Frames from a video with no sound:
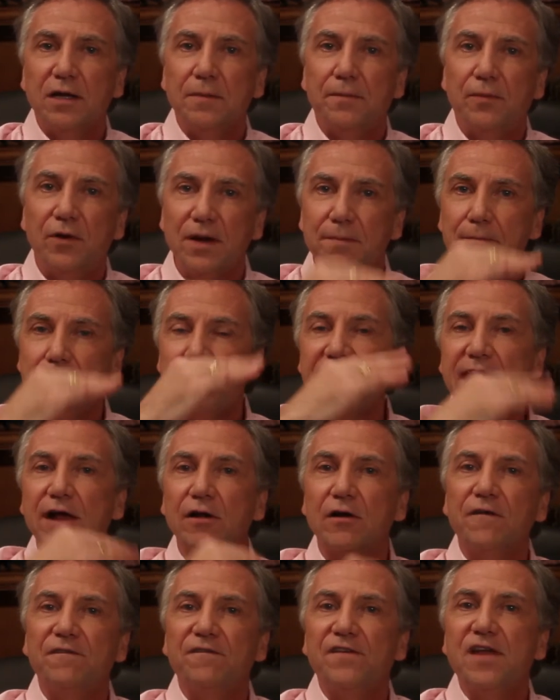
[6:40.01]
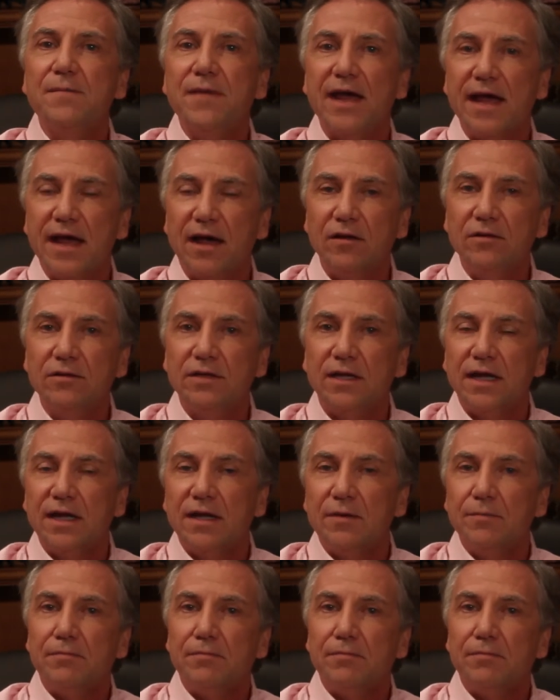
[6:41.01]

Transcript: could put male or female